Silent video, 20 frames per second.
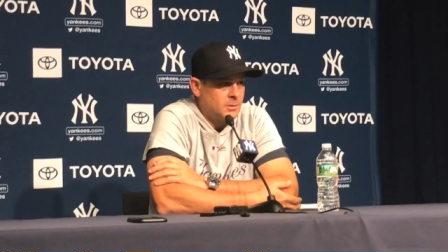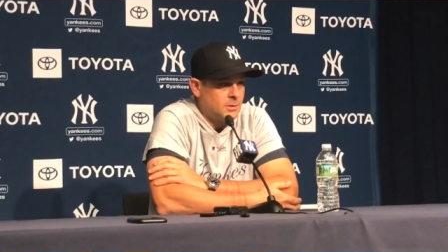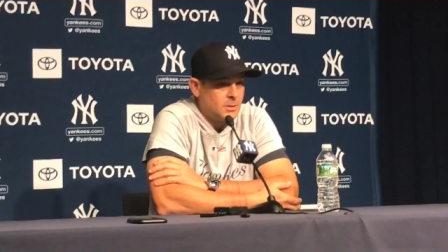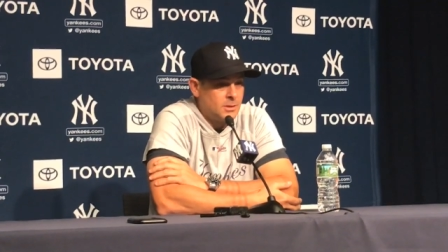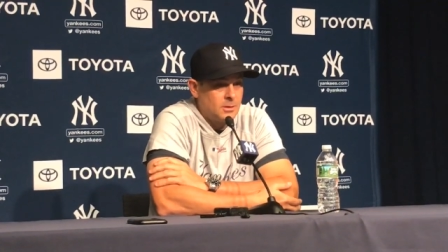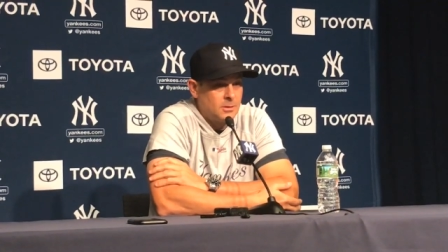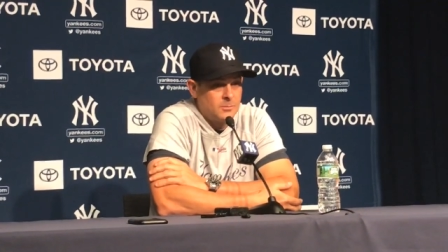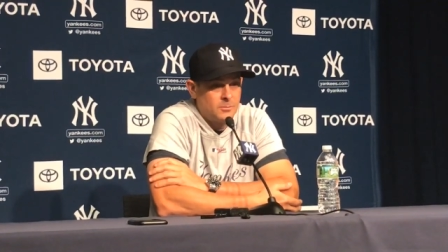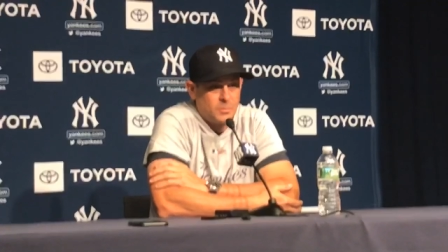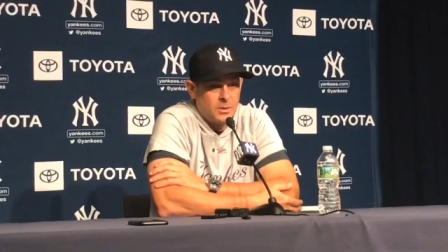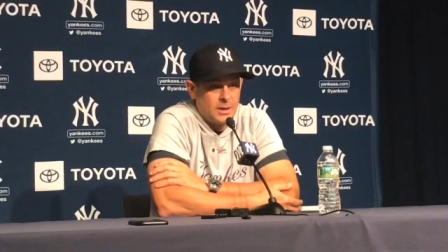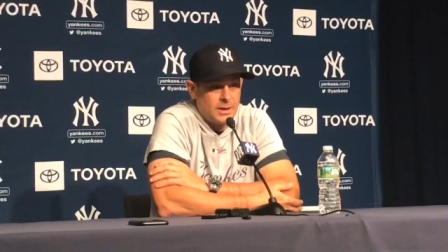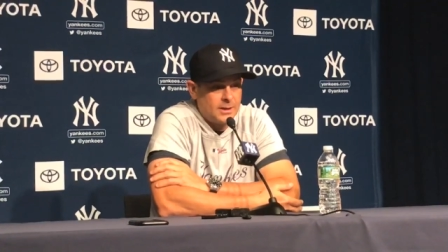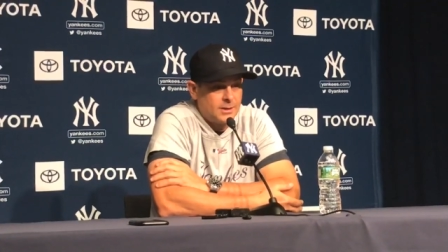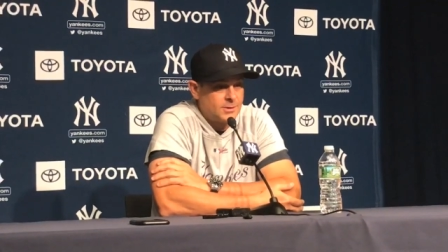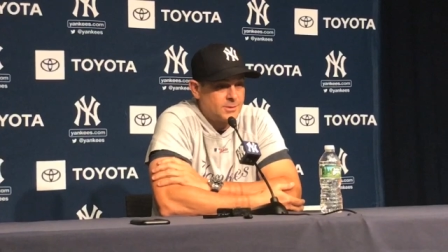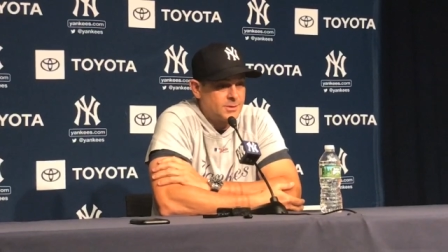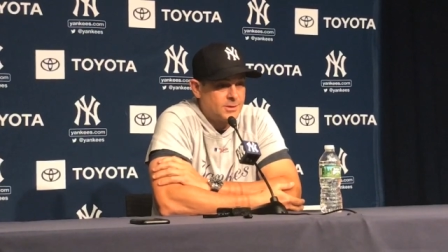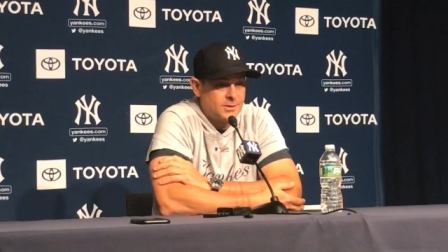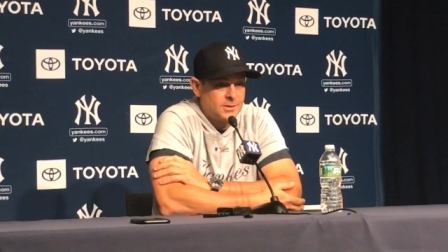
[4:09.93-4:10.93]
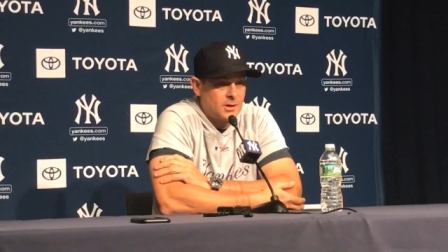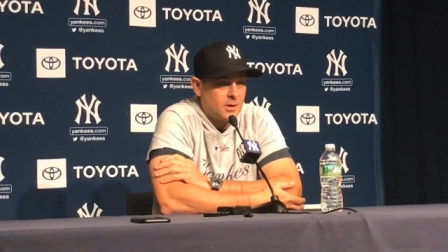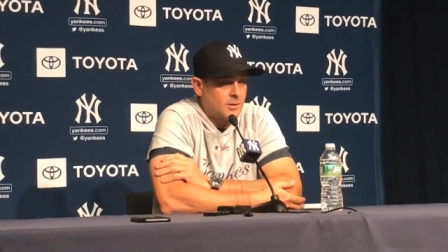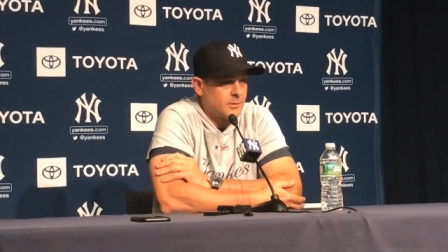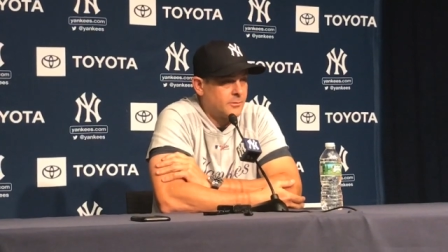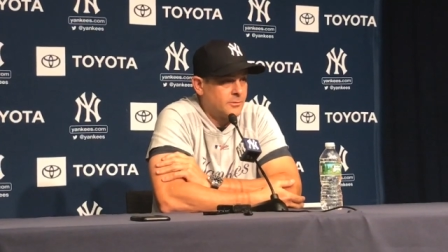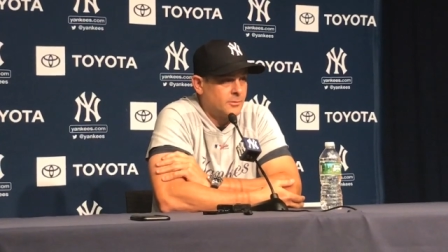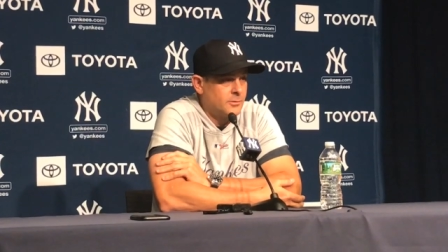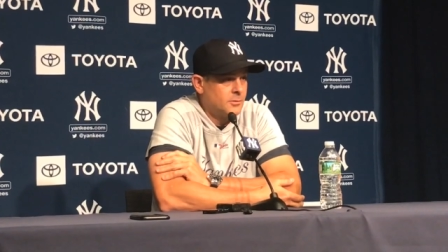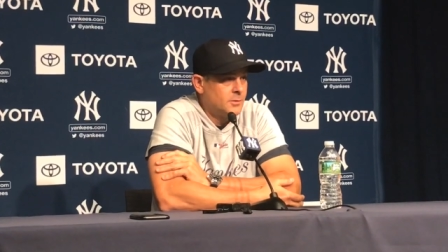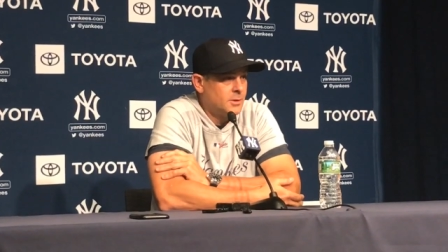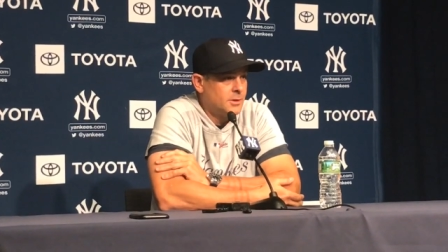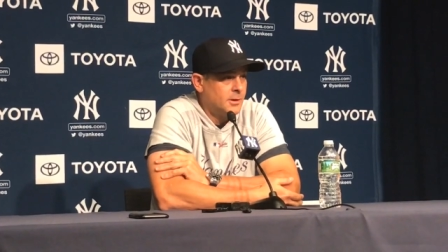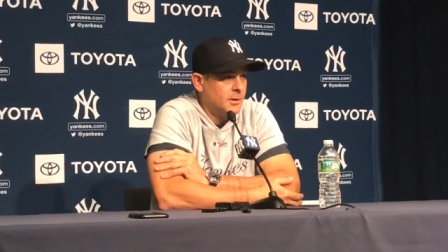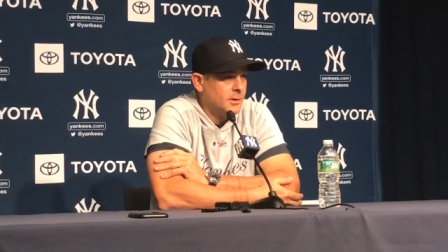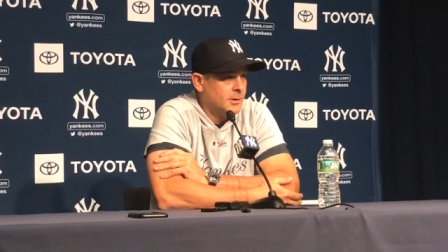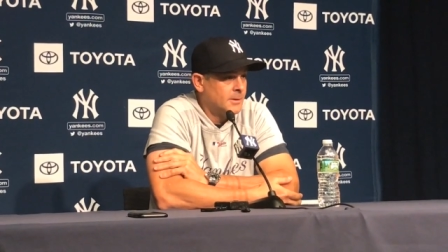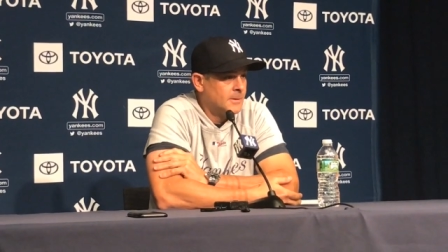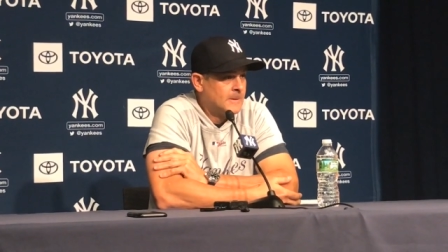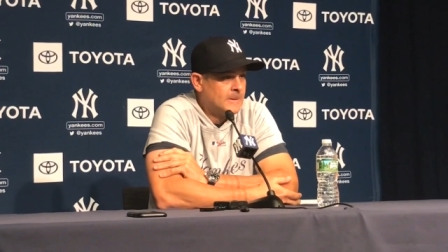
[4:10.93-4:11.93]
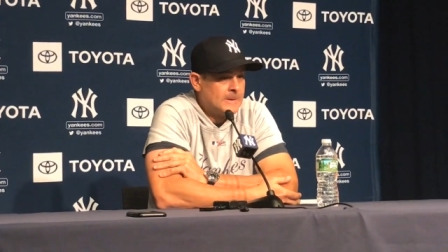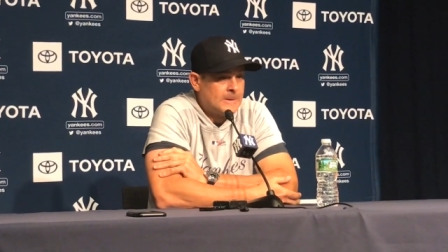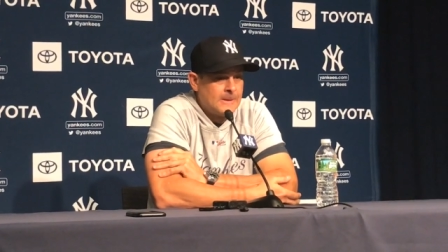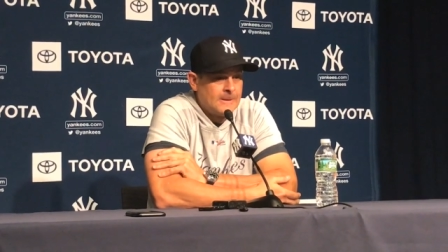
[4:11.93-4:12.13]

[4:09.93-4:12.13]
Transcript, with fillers: you know, players to talk through it or